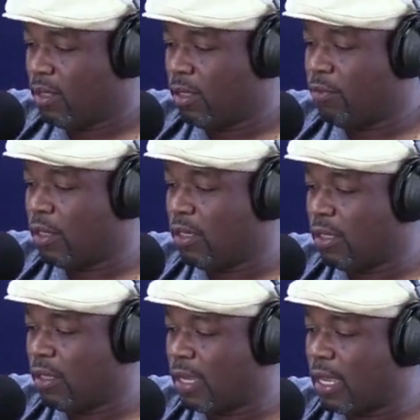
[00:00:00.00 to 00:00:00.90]
given
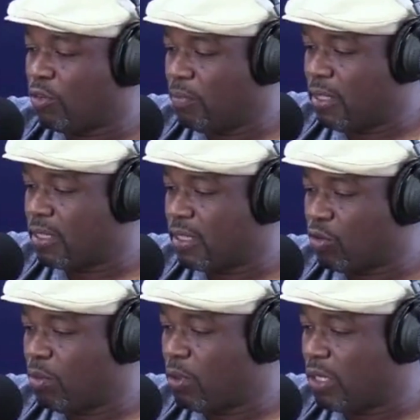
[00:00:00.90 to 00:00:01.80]
the kind of message that
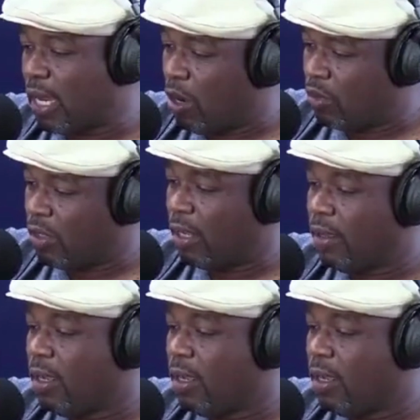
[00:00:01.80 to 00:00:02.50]
we're putting out there.